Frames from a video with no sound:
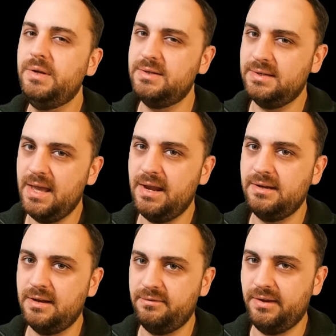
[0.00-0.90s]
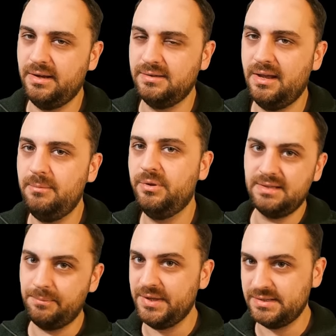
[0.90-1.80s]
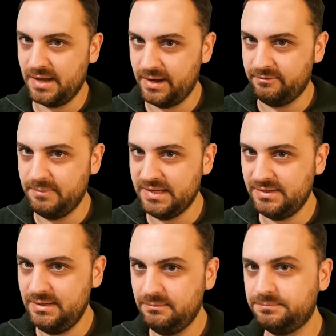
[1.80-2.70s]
We just can't identify a type. Something's kind of messy.